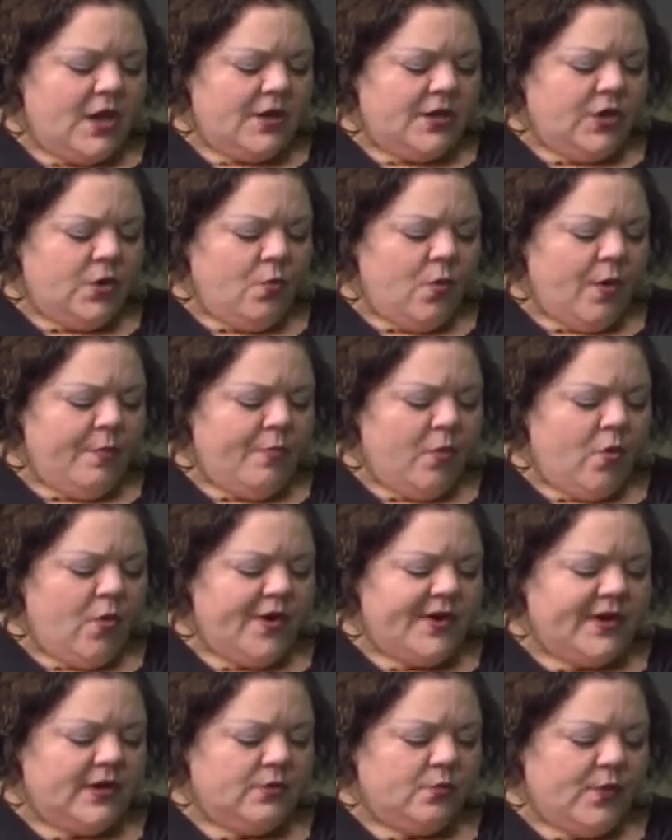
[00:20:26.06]
You were
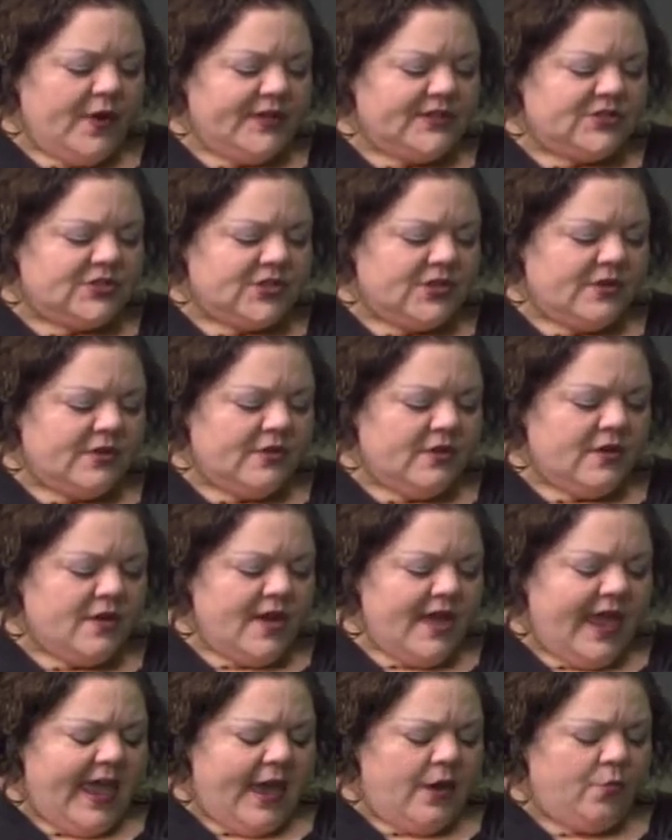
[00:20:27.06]
born in winter,
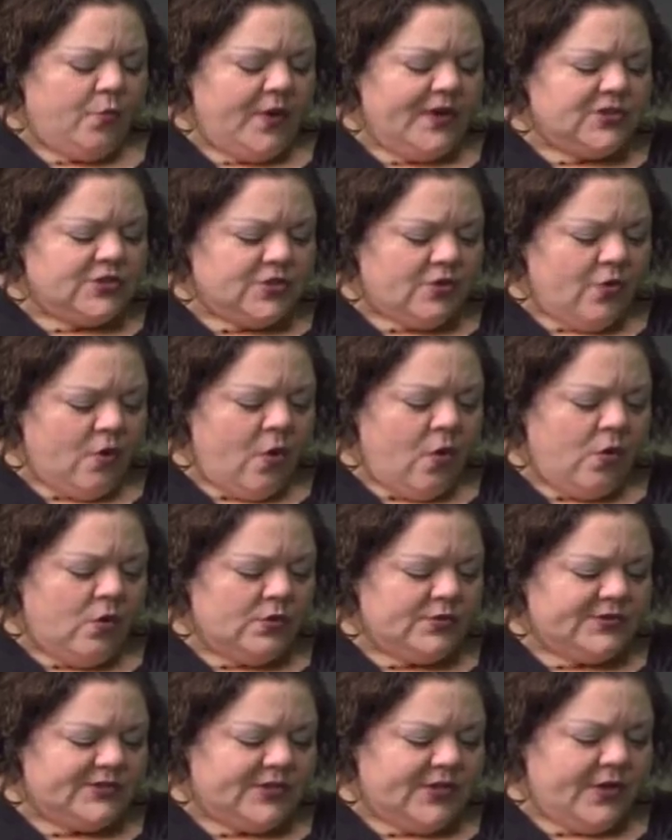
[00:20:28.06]
and winter
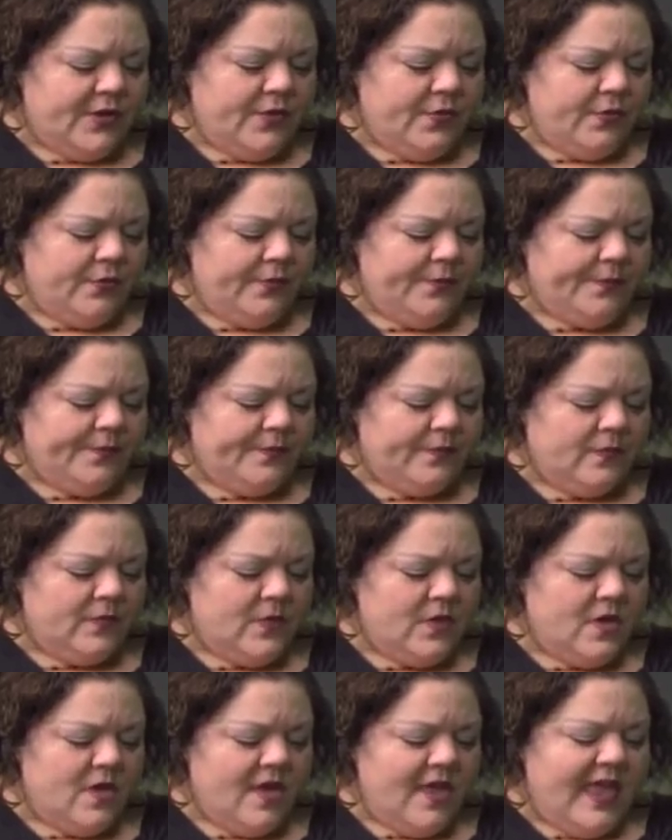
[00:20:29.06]
holds you.
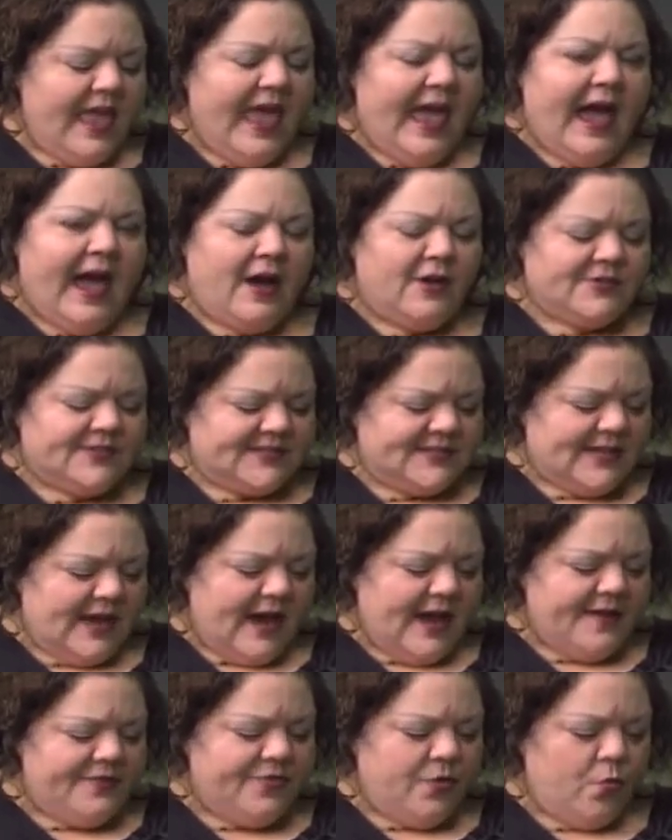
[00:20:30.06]

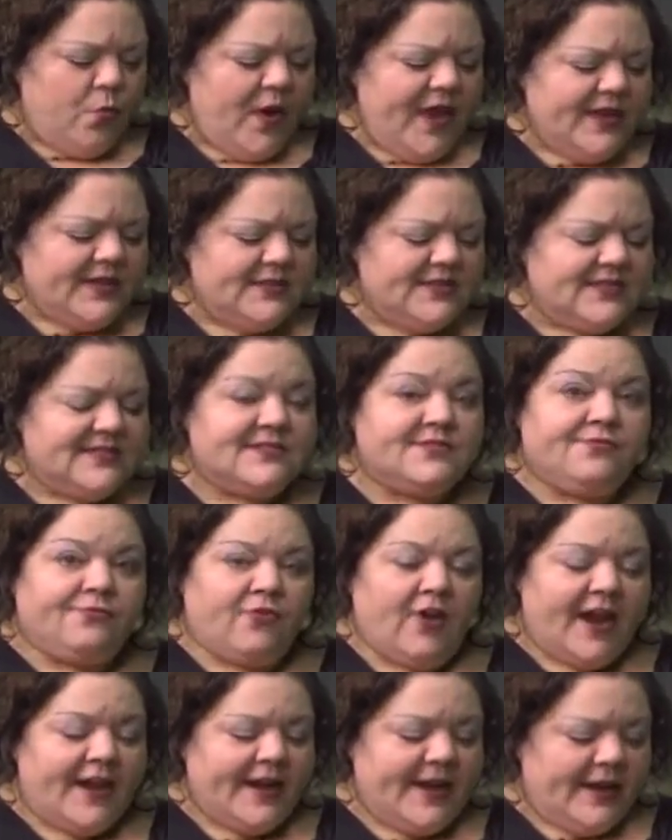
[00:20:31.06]
Outside, the wind is
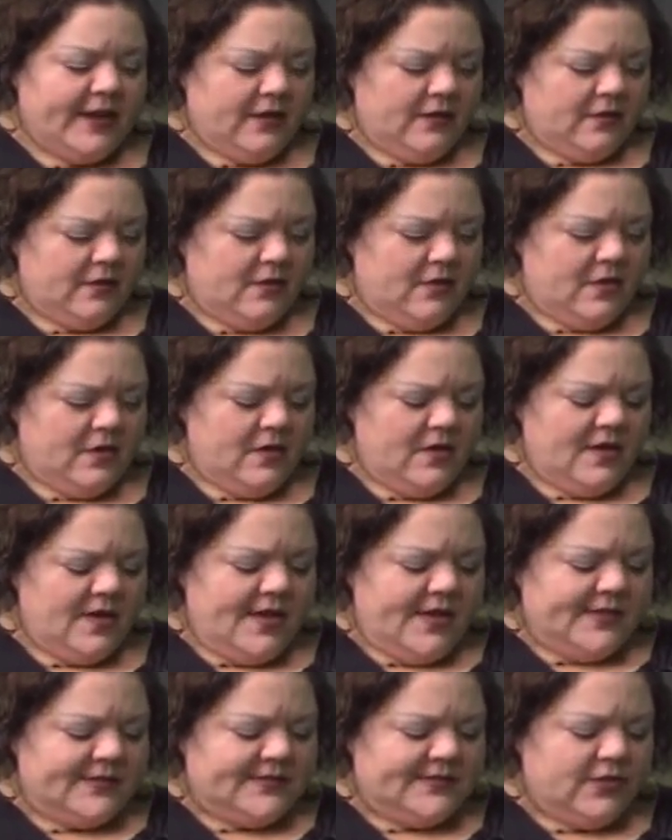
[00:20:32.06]
fretting.
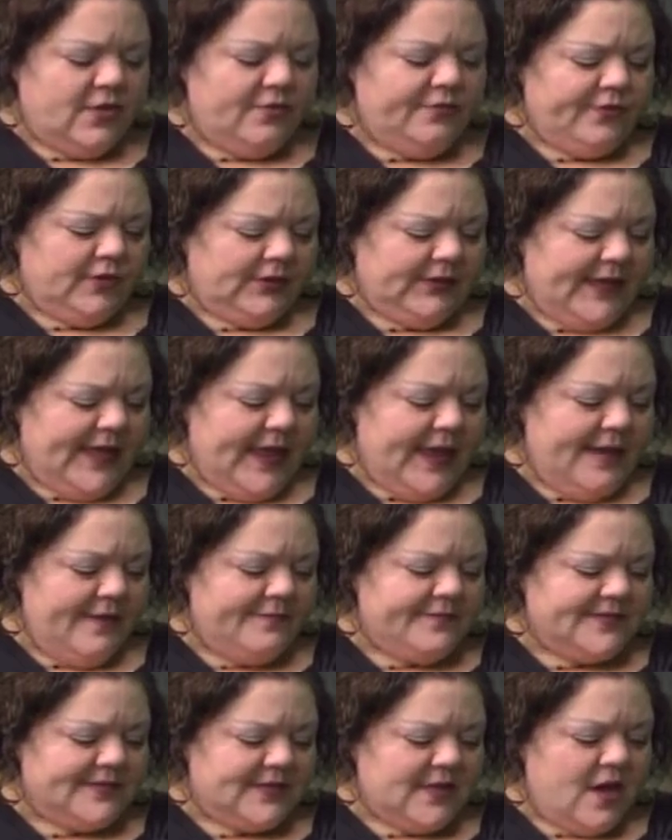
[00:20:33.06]
Silver
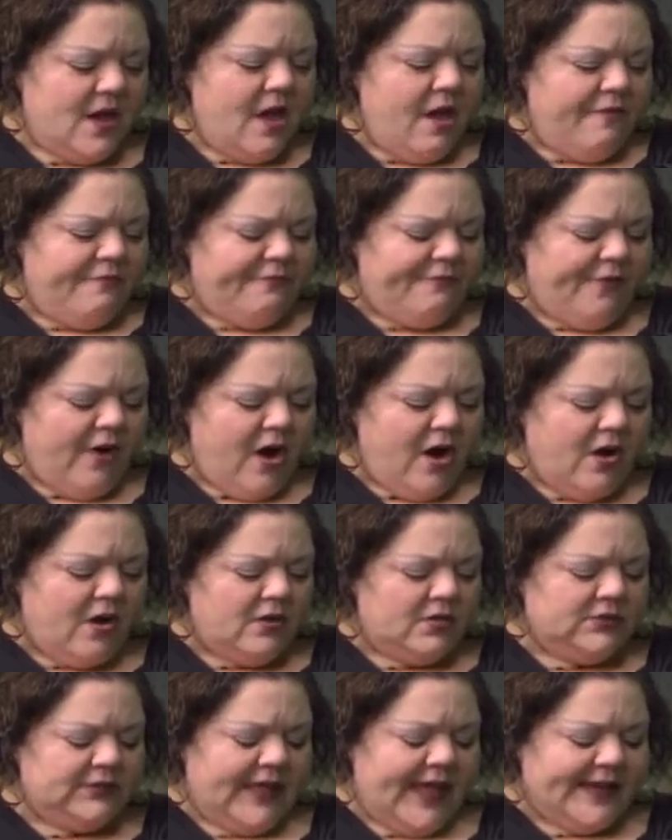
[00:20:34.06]
leaves
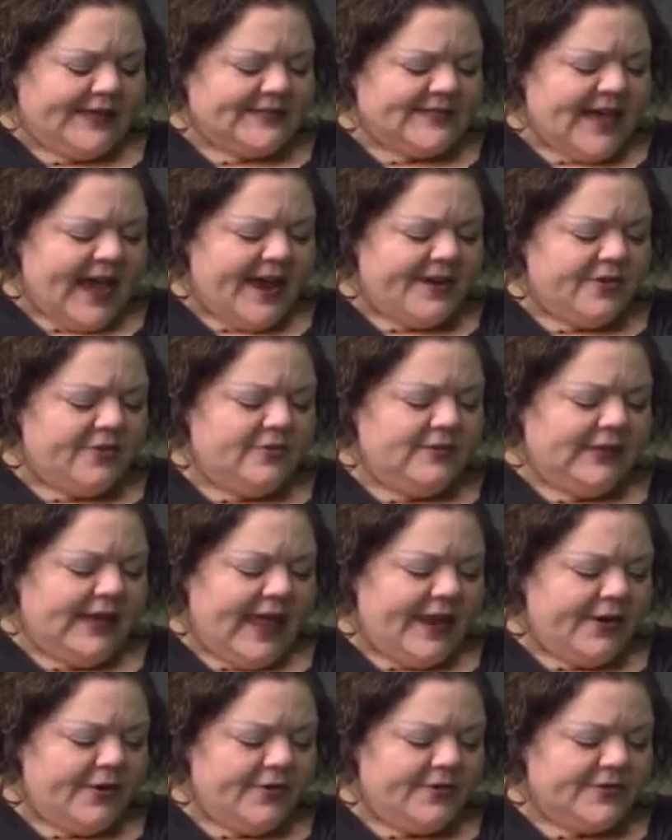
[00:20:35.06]
fall like tattered
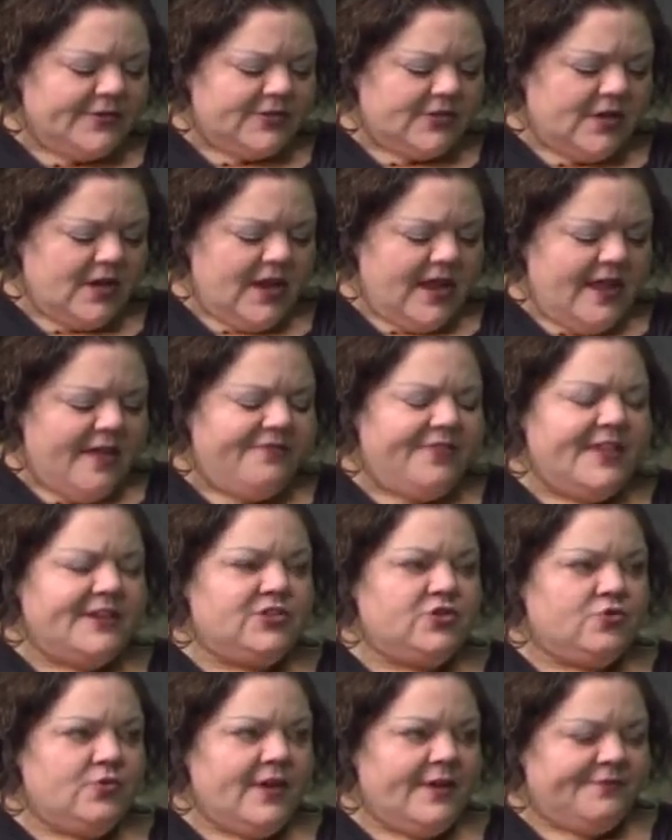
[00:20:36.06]
letters
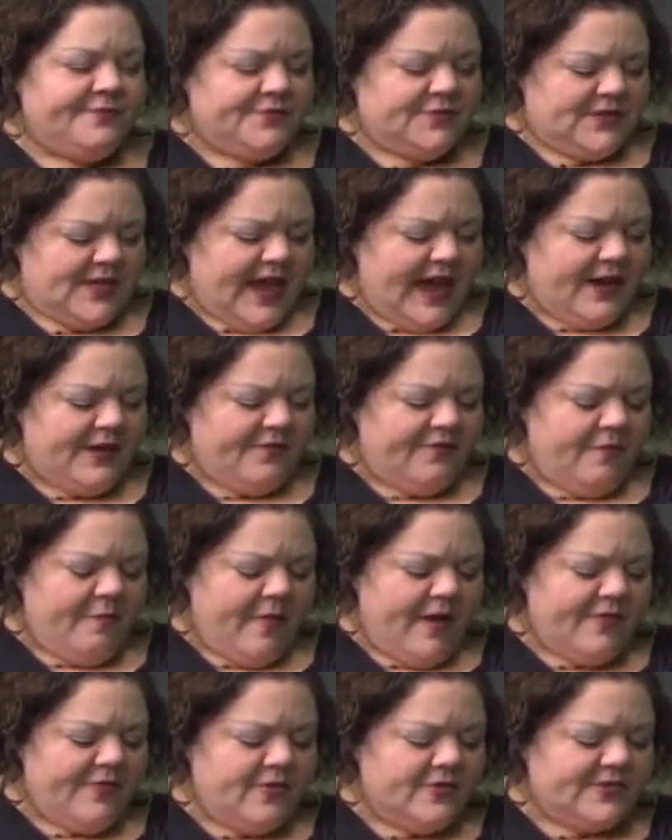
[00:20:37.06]
that drift out of
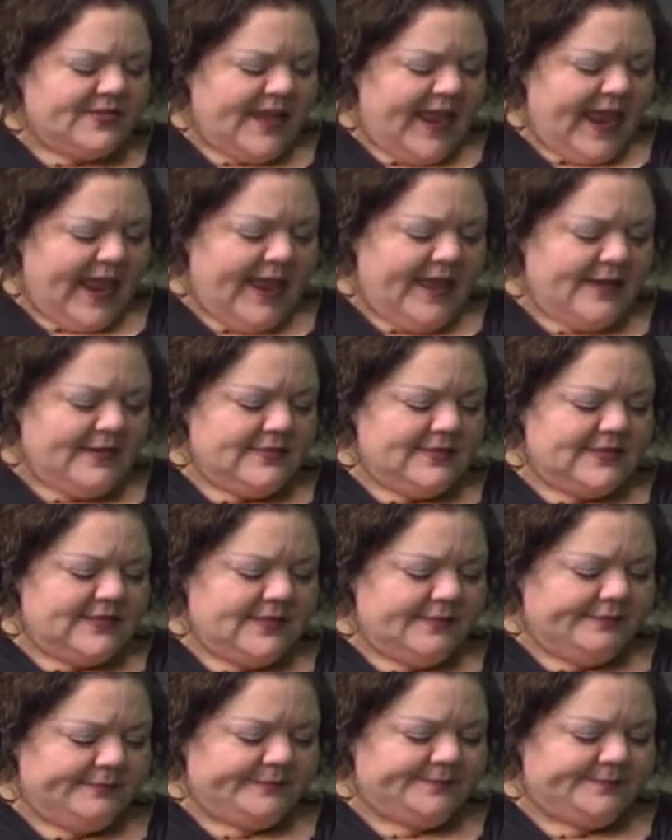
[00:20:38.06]
mother's hands.